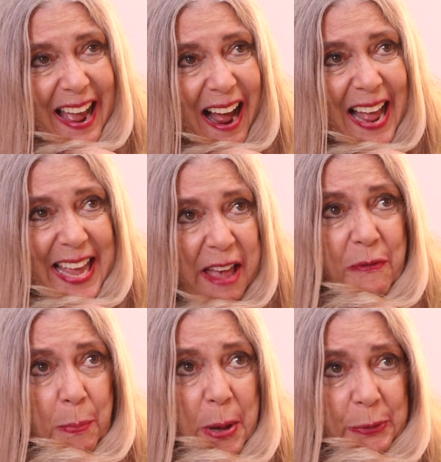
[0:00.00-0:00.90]
I
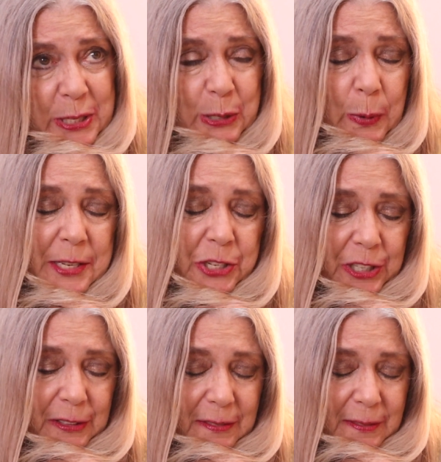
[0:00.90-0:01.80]
gave a bonus
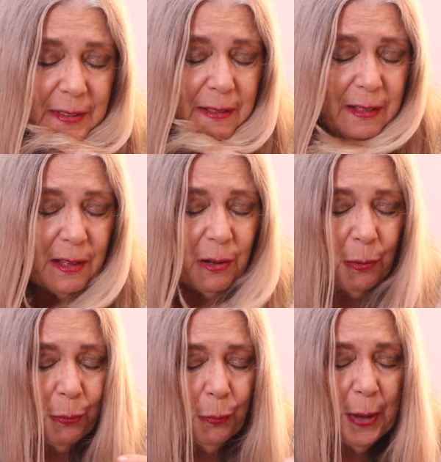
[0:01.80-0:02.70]
question.
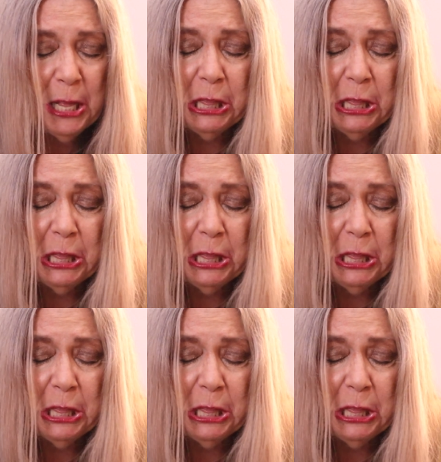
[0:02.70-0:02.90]
We